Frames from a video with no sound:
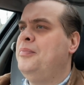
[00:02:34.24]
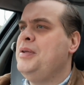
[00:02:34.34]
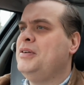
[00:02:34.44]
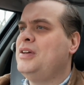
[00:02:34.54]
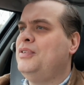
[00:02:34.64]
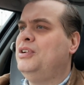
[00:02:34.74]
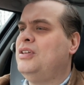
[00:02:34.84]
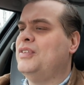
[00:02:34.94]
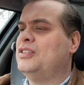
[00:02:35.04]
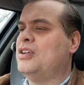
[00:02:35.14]
But he went to have a
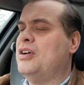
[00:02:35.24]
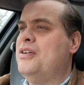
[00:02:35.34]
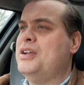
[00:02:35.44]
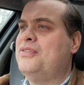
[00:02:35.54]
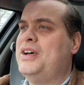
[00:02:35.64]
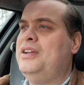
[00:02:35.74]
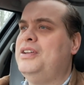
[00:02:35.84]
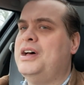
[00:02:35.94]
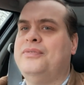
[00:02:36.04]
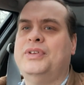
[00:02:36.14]
look at this car, and he
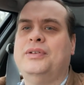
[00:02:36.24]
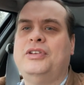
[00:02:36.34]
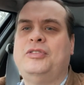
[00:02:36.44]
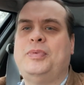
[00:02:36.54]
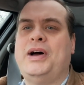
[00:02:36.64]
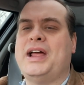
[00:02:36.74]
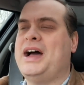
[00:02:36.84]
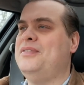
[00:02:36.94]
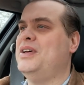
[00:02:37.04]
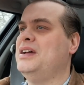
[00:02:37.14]
found out that despite
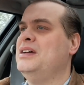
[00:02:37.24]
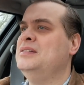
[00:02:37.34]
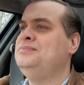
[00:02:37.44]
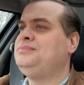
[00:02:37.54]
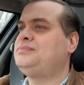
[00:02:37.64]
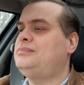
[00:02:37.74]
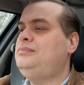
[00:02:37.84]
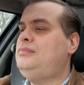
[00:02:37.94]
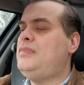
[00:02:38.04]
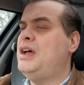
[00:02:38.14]
having
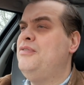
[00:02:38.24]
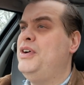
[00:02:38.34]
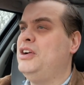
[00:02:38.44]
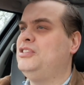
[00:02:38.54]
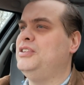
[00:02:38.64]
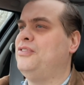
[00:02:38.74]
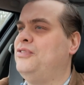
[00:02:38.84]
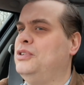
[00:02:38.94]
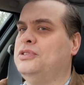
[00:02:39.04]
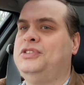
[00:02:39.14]
a virtually
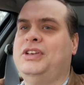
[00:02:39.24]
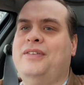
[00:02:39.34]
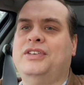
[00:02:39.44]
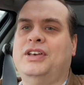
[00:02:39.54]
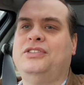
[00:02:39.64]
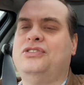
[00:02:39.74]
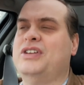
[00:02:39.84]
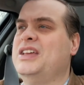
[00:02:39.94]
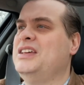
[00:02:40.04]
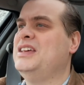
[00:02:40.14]
full service
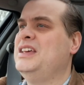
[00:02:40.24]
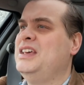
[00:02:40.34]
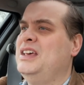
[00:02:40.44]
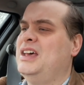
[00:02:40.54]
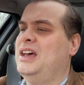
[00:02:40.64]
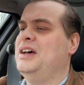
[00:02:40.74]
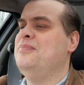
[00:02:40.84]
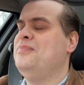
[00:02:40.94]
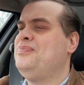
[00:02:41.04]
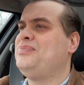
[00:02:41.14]
history.
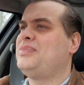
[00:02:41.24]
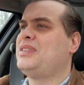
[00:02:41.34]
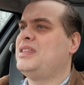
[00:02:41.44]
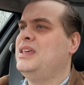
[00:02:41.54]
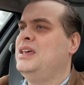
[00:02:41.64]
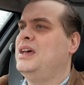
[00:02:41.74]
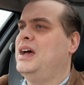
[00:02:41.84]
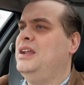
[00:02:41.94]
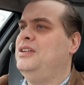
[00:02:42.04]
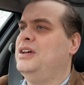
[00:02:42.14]
Um,
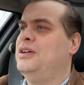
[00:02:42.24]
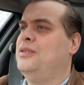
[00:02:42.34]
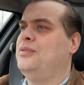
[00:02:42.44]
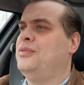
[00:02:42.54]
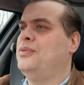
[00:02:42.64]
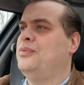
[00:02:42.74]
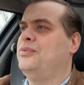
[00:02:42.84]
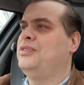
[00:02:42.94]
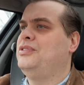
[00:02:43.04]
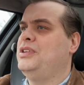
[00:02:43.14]
and uh,
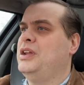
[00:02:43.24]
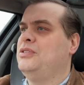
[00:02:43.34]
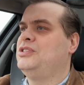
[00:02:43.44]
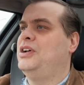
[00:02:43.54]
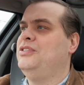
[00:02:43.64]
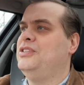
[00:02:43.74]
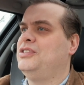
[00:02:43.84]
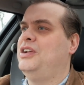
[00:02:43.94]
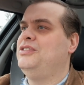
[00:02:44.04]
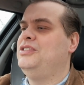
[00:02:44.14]
you know, tons
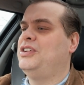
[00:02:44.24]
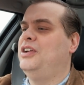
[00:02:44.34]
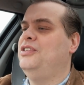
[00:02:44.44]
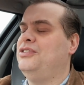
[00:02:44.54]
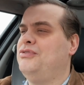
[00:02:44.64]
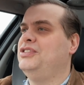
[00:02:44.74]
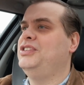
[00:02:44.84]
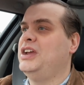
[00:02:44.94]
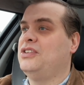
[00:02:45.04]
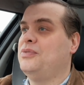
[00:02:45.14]
and tons and tons of
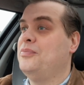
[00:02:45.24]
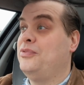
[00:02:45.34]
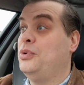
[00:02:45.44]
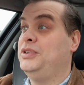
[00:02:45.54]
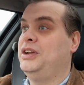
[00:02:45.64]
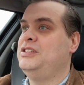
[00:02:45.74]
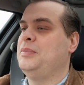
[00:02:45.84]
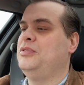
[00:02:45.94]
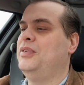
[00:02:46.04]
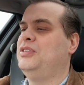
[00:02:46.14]
receipts from four
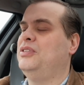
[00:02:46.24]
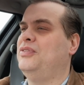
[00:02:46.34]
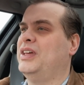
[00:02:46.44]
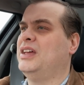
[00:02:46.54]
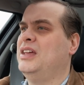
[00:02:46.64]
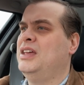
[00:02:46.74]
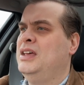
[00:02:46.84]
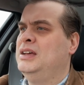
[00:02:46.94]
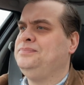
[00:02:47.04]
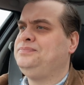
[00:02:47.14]
dealerships and all that sort of
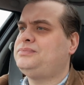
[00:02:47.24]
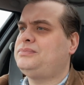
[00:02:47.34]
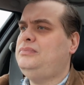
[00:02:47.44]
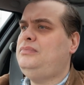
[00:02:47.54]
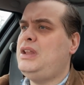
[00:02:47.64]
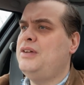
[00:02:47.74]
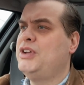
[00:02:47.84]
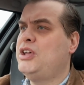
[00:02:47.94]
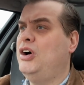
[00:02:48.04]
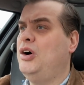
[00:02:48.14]
thing.
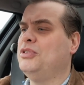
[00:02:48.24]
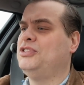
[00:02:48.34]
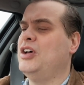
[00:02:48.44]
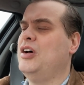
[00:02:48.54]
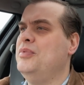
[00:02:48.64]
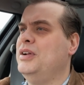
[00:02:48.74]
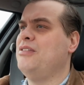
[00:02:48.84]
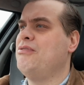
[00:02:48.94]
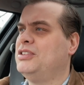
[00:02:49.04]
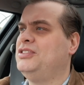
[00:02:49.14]
The car was
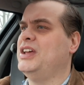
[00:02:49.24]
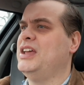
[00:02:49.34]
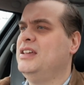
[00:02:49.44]
terminally rusty.